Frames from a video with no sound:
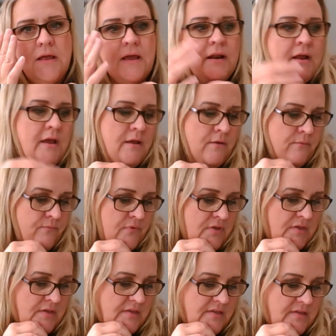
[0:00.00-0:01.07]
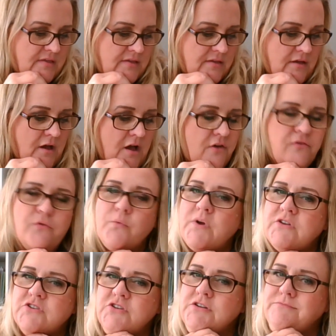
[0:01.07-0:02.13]
And I've often
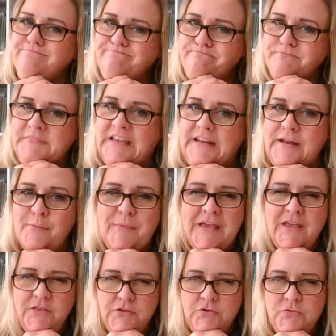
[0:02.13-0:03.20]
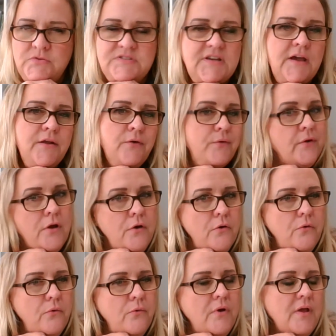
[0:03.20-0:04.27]
wondered, can I make those? I don't
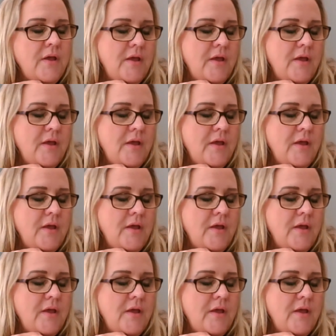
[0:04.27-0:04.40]
know.